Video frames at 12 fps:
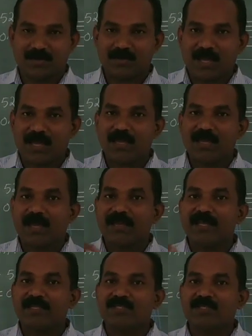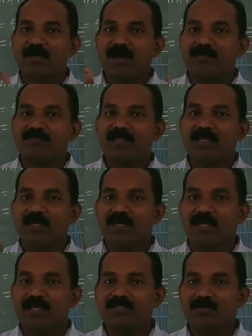Okay, energy of the
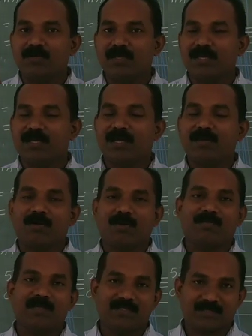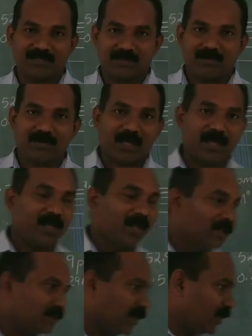electron in an orbit. Okay,
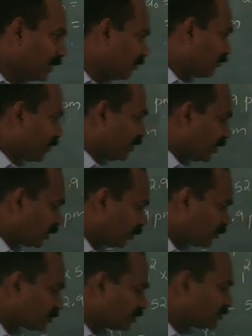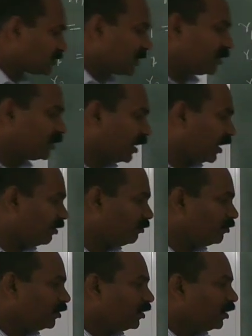three different equations I
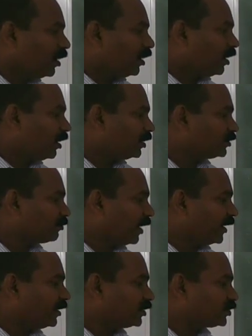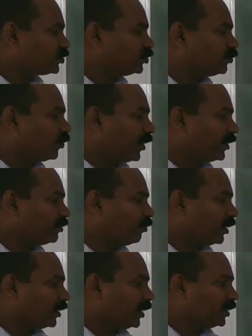gave. Minus 2.18
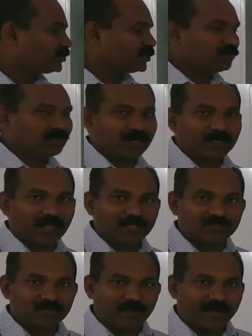into 10 raised to